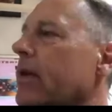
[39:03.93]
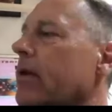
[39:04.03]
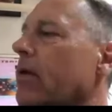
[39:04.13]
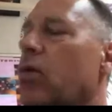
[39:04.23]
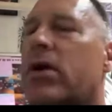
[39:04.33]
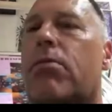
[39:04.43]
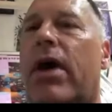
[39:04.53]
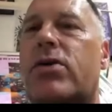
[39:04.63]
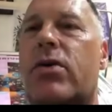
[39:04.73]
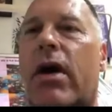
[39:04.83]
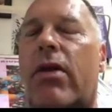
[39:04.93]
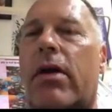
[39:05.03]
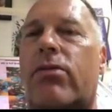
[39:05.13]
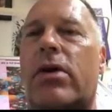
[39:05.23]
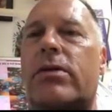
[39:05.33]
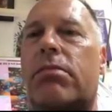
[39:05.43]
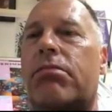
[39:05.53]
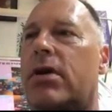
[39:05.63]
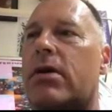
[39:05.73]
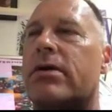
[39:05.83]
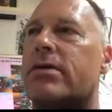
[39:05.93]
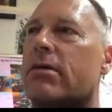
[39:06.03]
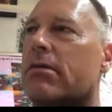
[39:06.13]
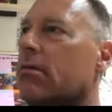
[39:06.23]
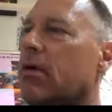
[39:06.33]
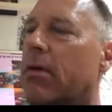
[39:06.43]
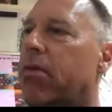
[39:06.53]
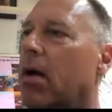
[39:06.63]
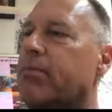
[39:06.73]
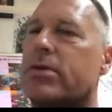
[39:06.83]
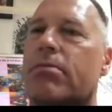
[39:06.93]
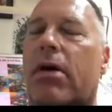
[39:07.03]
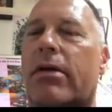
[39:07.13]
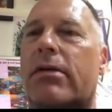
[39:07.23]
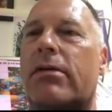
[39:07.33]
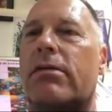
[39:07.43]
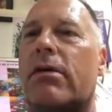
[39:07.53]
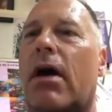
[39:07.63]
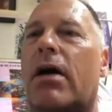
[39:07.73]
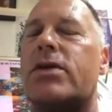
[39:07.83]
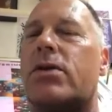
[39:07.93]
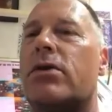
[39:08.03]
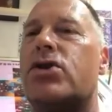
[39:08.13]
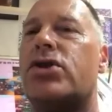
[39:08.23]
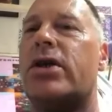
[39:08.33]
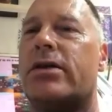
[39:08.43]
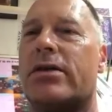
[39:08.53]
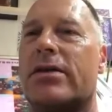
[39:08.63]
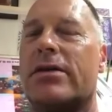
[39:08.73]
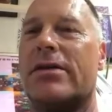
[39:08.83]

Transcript: we can paint together and drink beers in the pubs, but art school is shit.